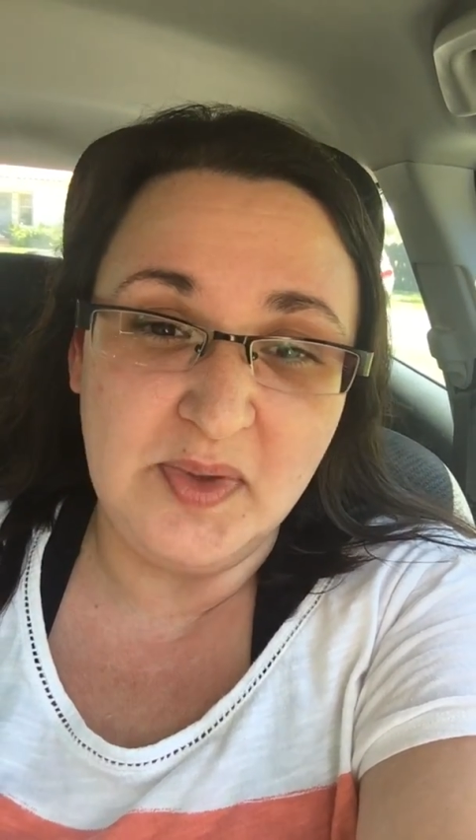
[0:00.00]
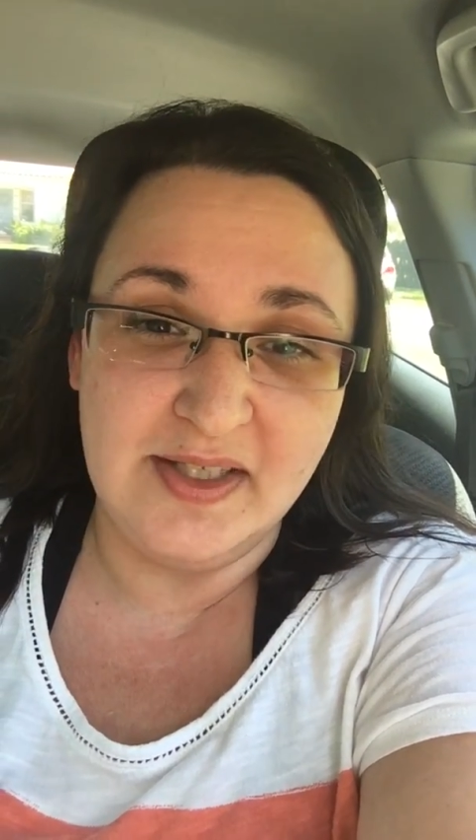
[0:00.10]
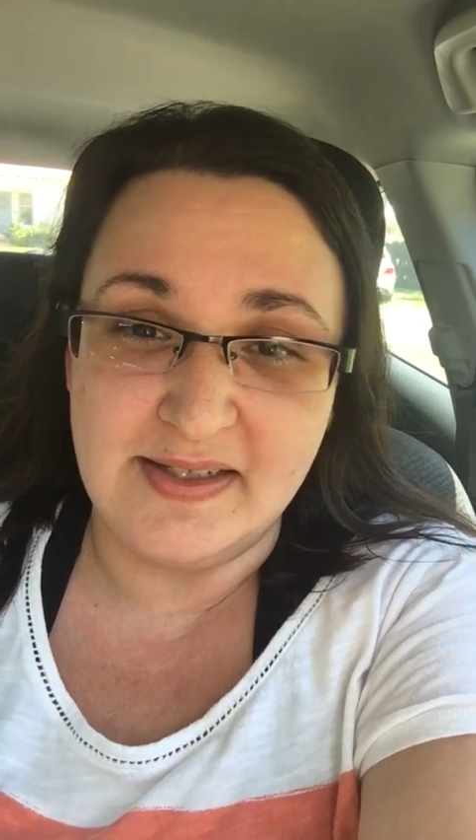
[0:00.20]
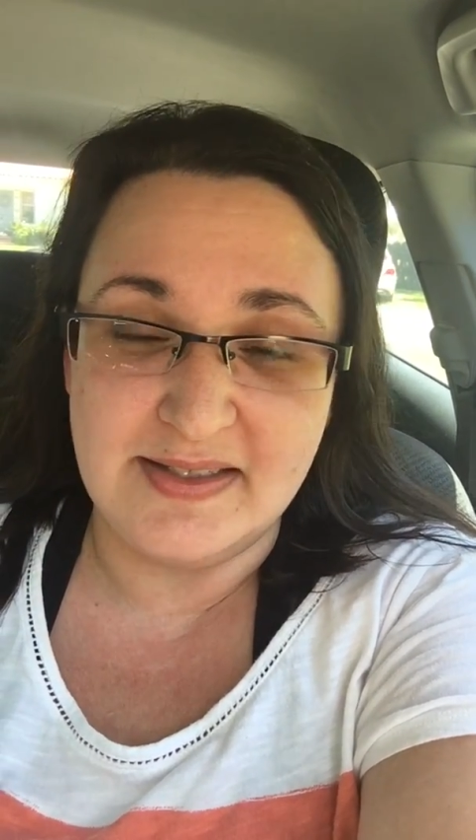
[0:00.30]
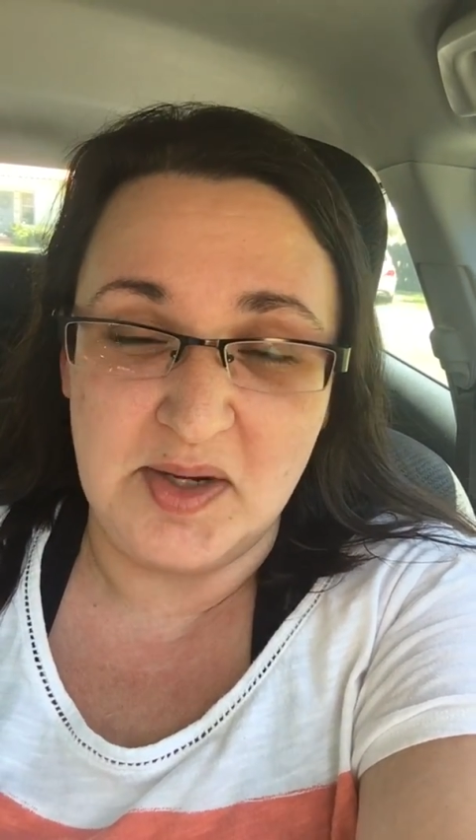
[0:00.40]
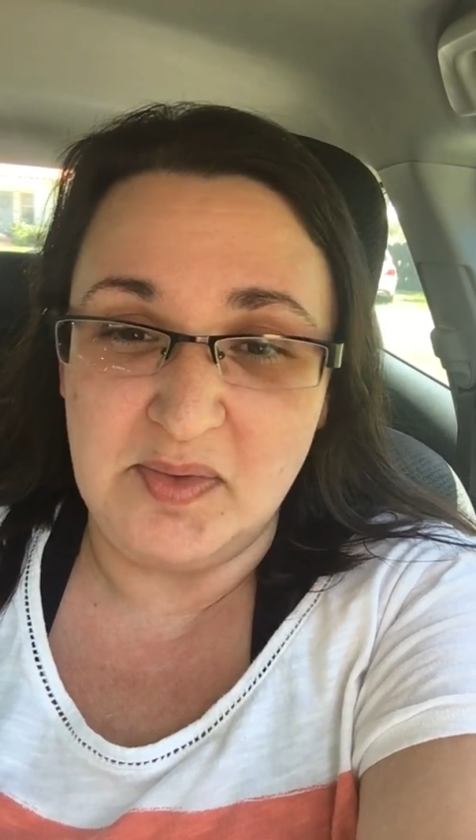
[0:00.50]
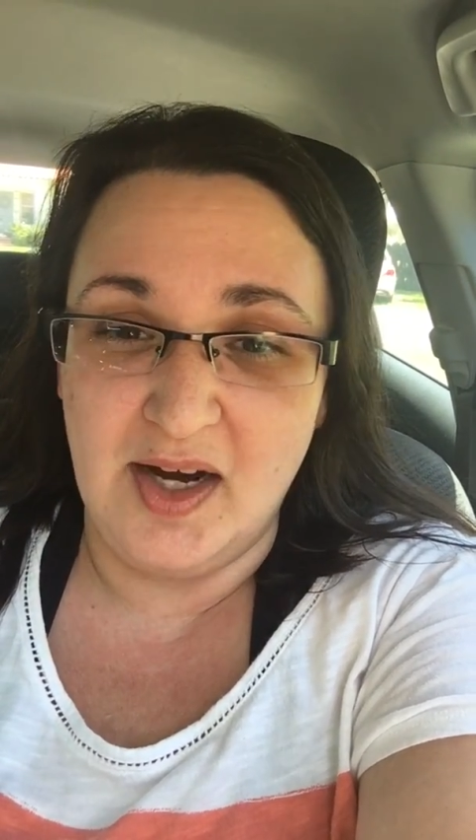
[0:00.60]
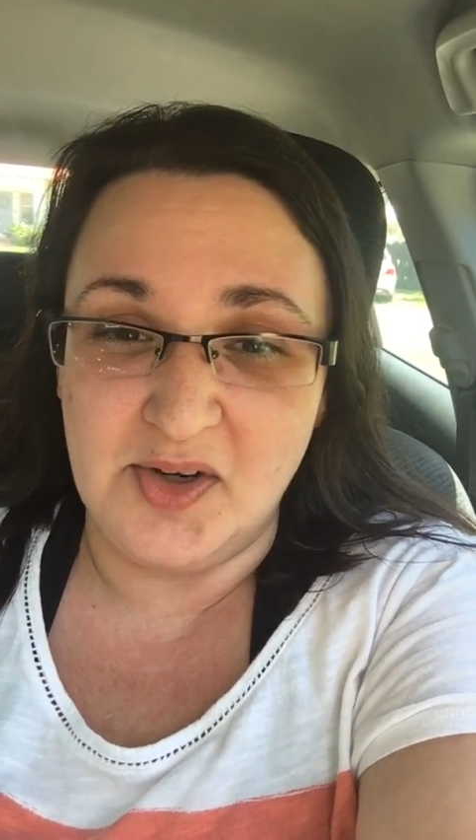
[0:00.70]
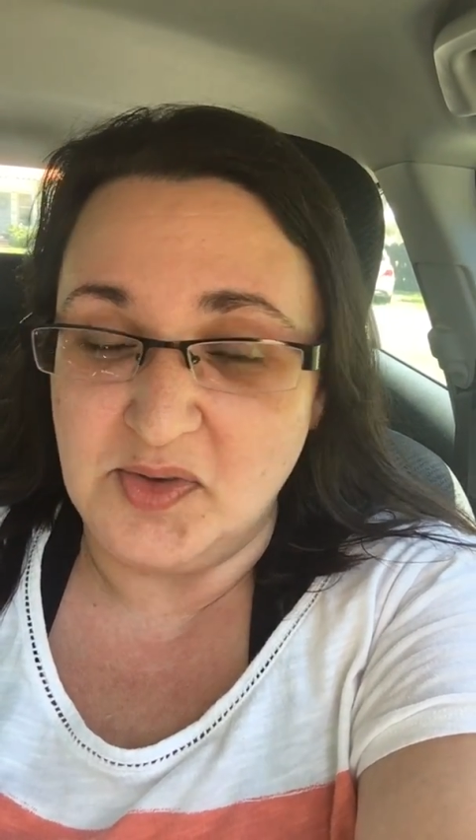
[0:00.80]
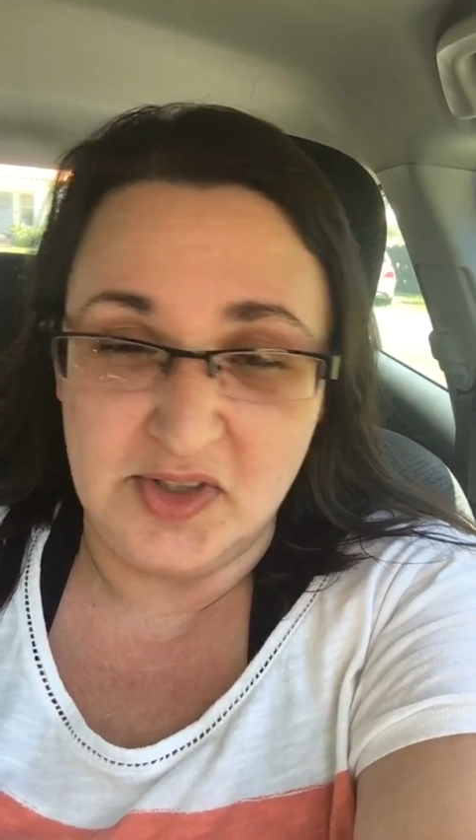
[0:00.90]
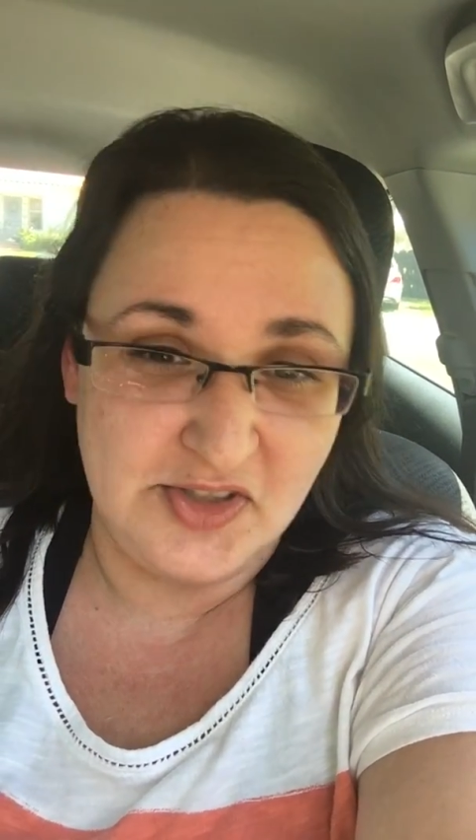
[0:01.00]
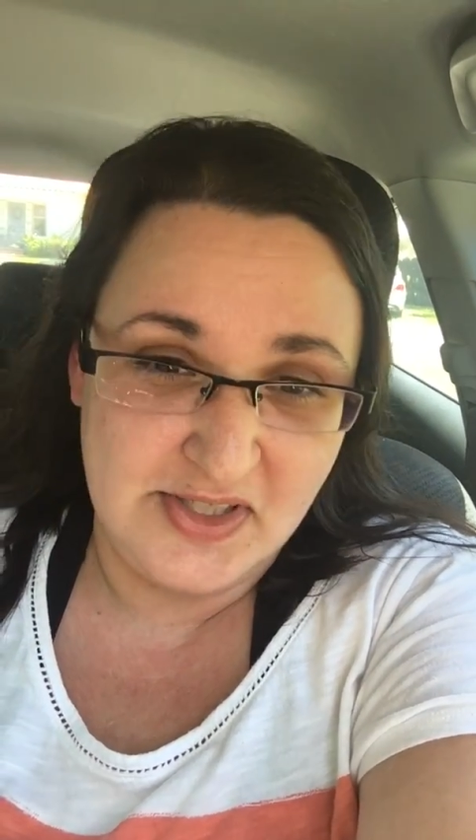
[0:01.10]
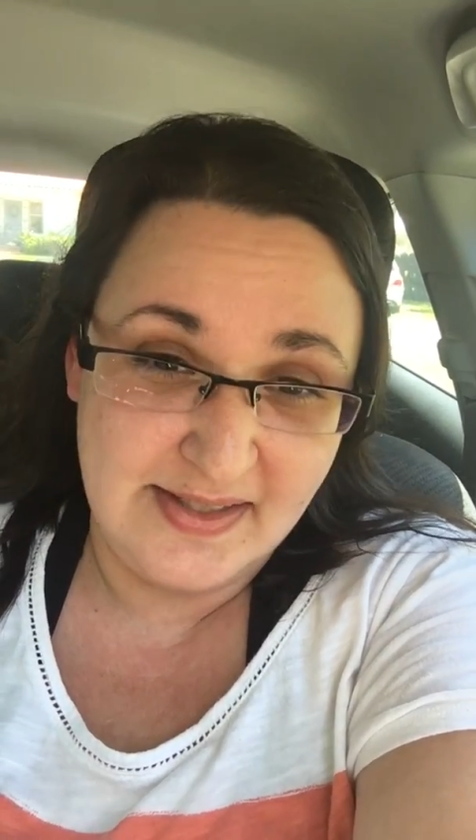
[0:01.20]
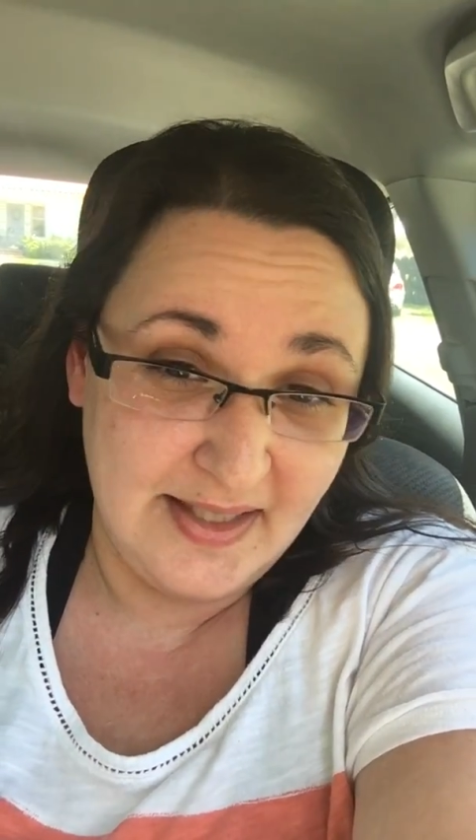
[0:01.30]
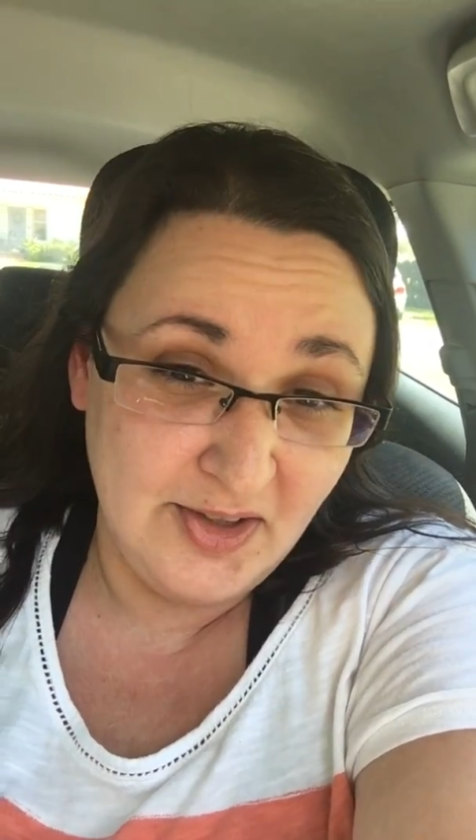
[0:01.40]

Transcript: because I'm not a religious